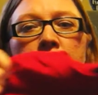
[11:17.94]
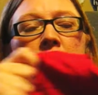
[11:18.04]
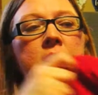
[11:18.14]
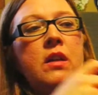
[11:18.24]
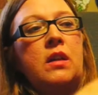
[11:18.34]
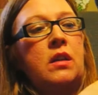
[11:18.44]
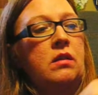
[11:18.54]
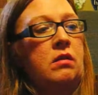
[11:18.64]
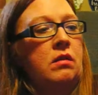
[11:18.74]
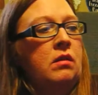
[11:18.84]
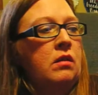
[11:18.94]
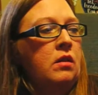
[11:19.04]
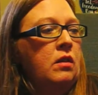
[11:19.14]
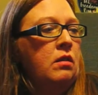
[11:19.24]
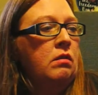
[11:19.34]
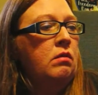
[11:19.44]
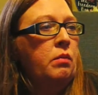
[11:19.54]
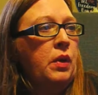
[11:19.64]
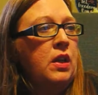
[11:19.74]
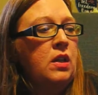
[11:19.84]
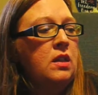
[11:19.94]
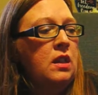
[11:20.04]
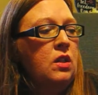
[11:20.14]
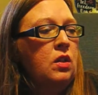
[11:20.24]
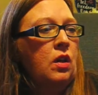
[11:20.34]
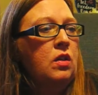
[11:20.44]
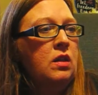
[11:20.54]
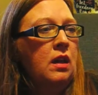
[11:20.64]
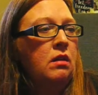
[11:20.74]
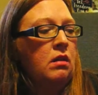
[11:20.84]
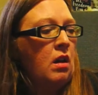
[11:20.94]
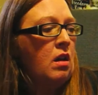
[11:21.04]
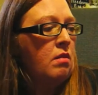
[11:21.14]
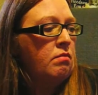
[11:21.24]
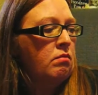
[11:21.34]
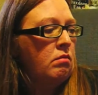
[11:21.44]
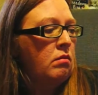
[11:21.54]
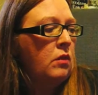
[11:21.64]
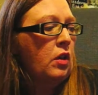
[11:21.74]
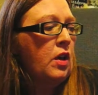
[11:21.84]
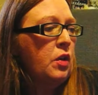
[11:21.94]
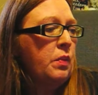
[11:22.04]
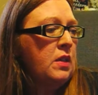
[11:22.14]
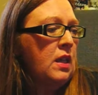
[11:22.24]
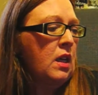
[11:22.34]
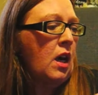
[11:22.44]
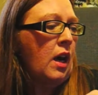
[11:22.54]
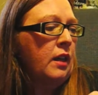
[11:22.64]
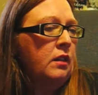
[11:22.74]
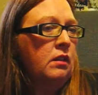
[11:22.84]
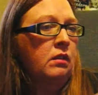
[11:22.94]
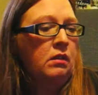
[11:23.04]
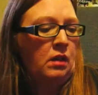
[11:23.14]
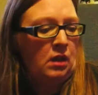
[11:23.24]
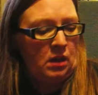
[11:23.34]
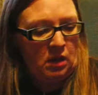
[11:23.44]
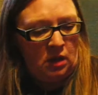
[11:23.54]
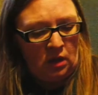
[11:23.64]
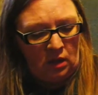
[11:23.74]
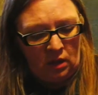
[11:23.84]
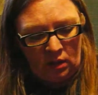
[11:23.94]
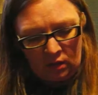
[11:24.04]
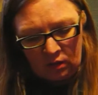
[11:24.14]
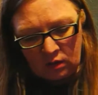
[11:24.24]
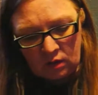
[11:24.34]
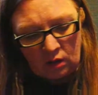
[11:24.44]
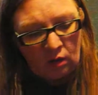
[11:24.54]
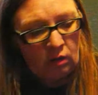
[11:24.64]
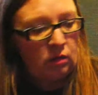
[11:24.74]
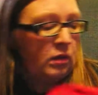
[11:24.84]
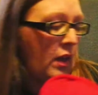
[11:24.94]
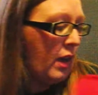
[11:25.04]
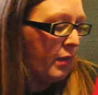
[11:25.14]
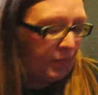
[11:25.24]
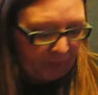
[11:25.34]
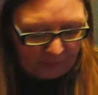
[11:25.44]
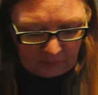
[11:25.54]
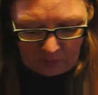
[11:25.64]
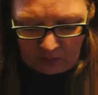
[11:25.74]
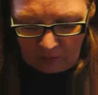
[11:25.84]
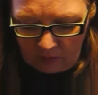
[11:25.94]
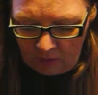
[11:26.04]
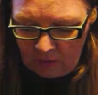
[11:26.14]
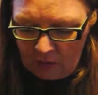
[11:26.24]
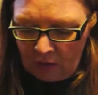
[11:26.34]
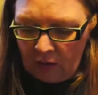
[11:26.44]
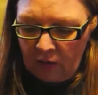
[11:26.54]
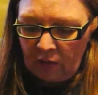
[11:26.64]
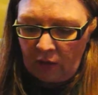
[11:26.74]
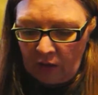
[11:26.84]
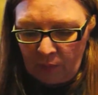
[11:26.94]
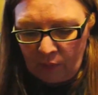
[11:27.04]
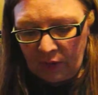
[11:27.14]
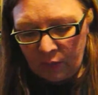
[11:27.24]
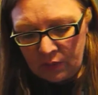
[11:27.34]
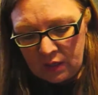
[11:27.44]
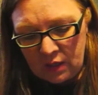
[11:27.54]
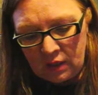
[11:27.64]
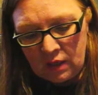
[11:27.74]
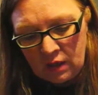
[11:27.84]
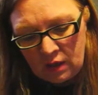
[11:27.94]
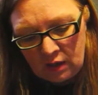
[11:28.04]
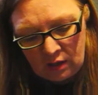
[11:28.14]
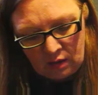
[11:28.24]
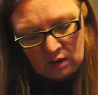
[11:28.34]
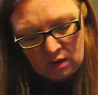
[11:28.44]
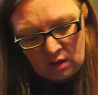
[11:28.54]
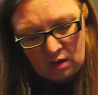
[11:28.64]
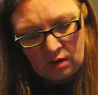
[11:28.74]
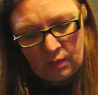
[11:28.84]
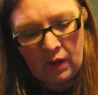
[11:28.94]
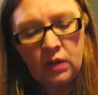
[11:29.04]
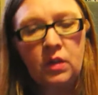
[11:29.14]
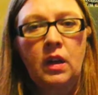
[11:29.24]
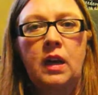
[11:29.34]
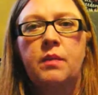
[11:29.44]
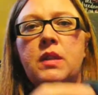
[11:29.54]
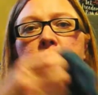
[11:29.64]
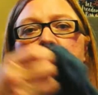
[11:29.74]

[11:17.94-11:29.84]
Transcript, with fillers: pretty good pretty good t-shirts. They um, they're 100% cotton. So yeah, got him a red one. Um, I also got him this